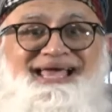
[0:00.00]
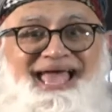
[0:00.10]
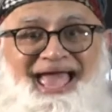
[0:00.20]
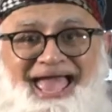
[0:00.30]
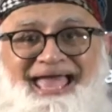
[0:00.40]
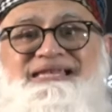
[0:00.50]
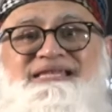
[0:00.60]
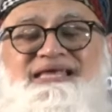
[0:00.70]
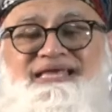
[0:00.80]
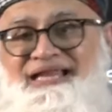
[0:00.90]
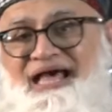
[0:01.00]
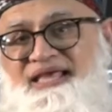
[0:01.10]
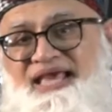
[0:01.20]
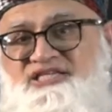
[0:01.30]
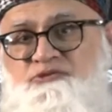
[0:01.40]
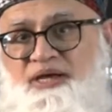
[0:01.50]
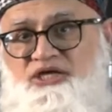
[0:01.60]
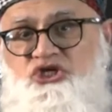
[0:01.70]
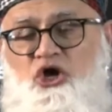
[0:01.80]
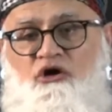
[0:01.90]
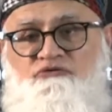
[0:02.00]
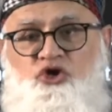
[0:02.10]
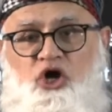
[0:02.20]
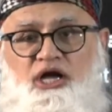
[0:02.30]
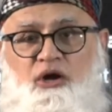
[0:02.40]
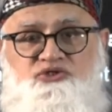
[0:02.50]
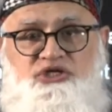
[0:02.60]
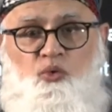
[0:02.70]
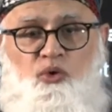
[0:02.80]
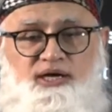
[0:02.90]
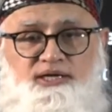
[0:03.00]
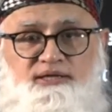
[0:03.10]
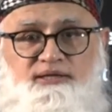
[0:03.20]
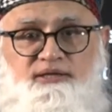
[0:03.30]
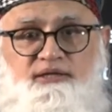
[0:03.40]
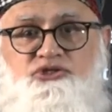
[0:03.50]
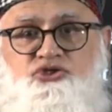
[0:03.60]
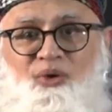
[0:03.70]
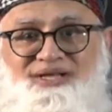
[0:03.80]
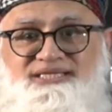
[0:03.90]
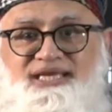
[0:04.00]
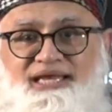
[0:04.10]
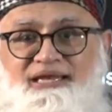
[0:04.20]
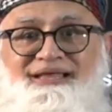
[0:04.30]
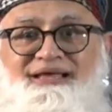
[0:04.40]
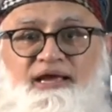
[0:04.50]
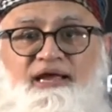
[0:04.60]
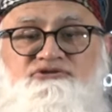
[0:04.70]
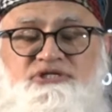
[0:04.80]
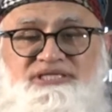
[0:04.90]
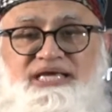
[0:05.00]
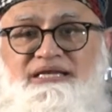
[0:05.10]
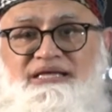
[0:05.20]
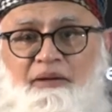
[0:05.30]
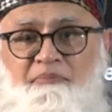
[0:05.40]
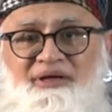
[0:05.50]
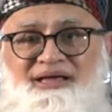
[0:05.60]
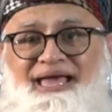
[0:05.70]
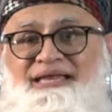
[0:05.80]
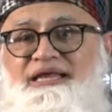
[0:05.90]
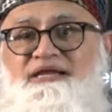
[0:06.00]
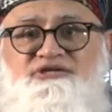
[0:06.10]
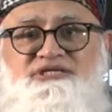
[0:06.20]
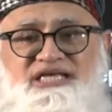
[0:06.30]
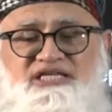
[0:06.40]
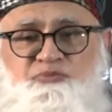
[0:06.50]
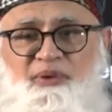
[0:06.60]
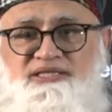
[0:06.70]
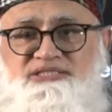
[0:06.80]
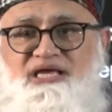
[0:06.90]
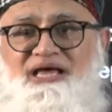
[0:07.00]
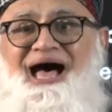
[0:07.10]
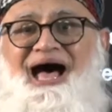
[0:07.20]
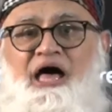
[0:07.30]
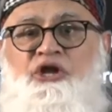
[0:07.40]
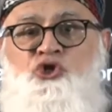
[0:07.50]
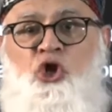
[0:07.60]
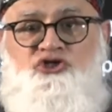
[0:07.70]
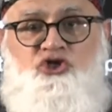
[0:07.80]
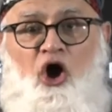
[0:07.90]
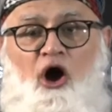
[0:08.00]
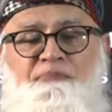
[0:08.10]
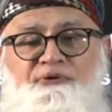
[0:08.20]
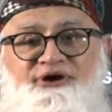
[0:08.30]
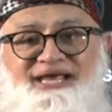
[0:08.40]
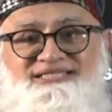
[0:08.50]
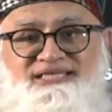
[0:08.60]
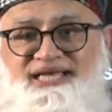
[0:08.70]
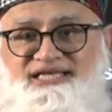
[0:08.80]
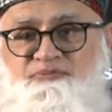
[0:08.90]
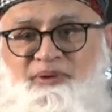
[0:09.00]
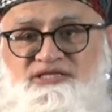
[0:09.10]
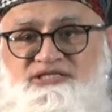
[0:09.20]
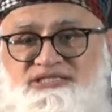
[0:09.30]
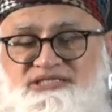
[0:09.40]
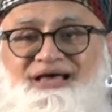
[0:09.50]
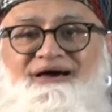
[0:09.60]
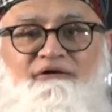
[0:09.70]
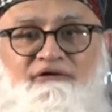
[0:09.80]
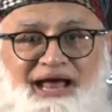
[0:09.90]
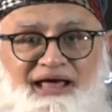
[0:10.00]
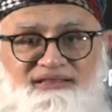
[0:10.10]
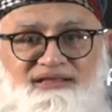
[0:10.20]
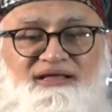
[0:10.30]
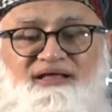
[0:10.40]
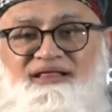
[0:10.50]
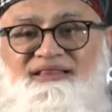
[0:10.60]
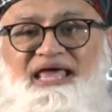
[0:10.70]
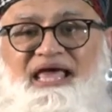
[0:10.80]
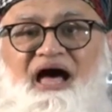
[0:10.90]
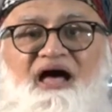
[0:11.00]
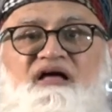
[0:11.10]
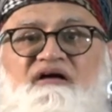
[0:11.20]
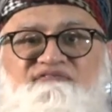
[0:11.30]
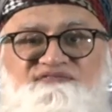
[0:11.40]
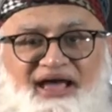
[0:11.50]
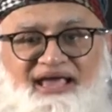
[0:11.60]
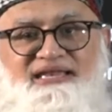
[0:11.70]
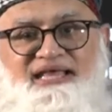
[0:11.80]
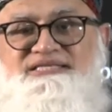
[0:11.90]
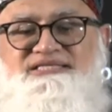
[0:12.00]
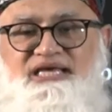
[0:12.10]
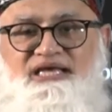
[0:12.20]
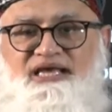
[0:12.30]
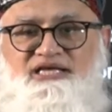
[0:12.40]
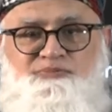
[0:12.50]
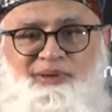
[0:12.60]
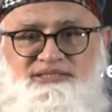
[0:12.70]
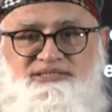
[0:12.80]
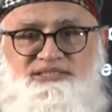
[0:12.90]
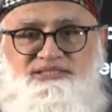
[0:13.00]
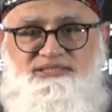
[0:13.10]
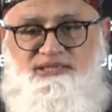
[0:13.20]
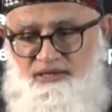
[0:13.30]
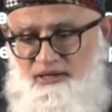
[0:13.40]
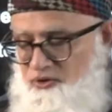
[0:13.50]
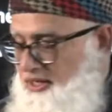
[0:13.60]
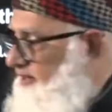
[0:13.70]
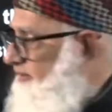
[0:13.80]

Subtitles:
and in other aspects of your accounting work. So once again, interest income and interest expense are not operating expenses, rather they are financing expenses. Okay.